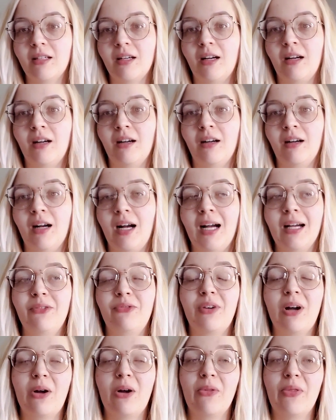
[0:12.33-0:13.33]
Uh, I
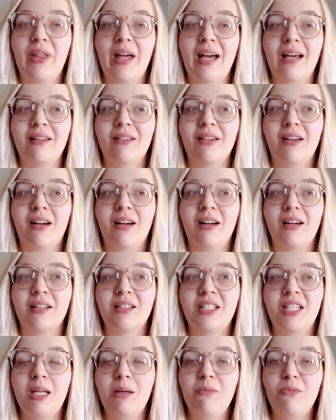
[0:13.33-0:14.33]
found that uh,
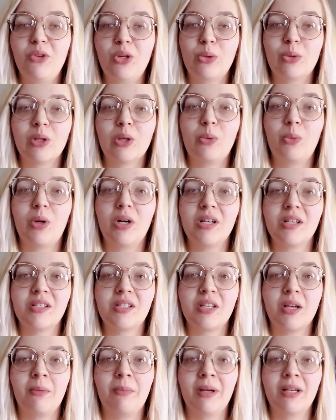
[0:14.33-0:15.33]
TeamViewer was
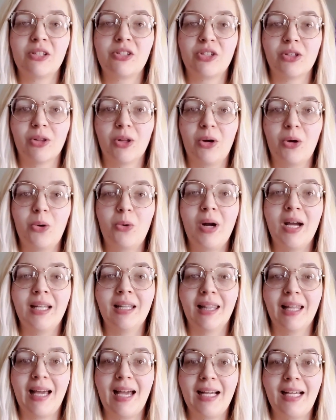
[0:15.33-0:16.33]
a bit slow and
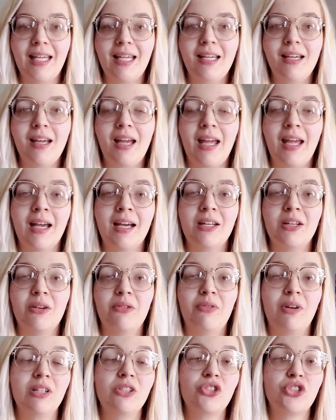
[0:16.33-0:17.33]
laggy, and
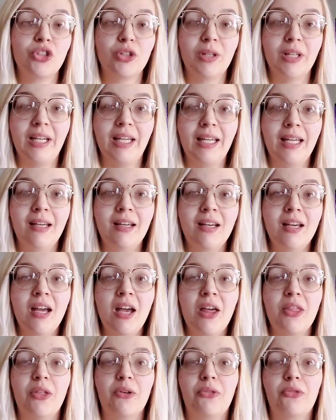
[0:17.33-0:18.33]
eventually
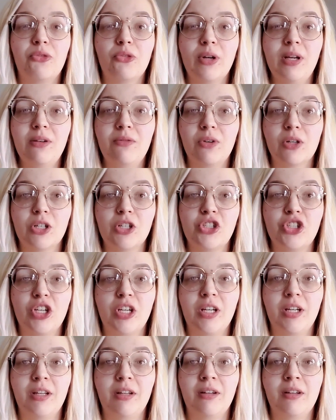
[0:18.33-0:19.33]
the free
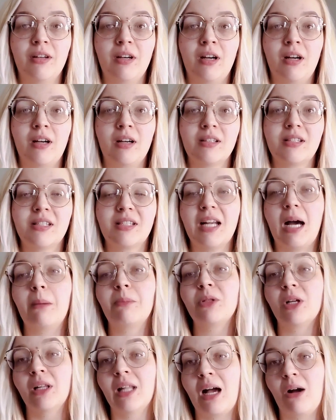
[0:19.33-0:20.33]
version uh,
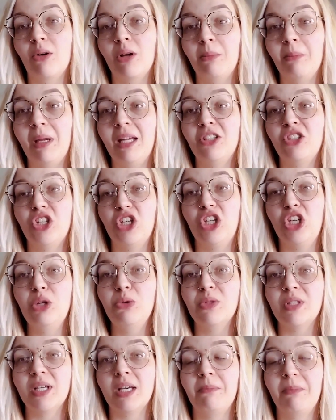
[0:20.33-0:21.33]
stopped allowing me to
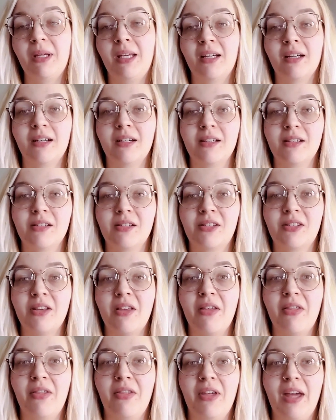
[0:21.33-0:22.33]
use it because
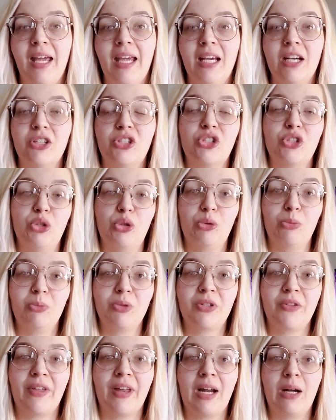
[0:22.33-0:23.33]
they assumed
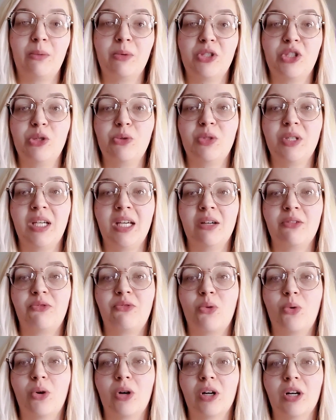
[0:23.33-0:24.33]
that I was using it
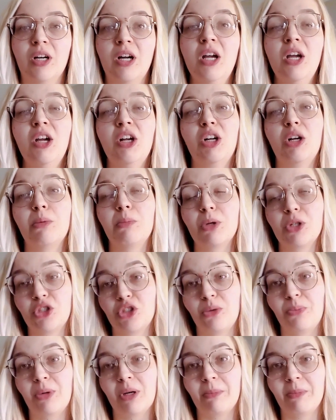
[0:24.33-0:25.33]
for
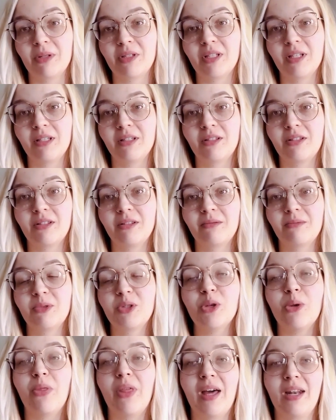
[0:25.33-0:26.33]
commercial purposes.
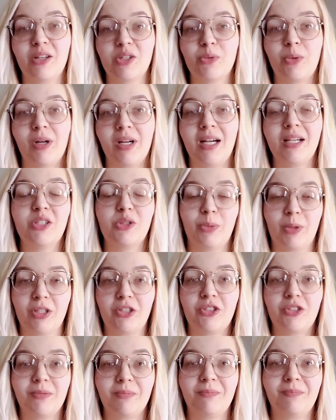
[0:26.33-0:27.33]
So that is why I
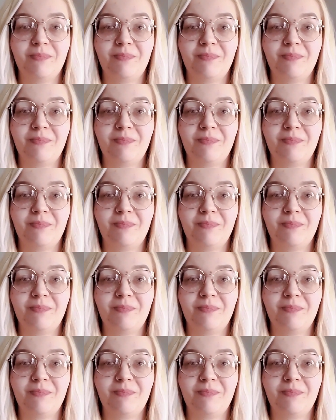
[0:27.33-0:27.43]
switched.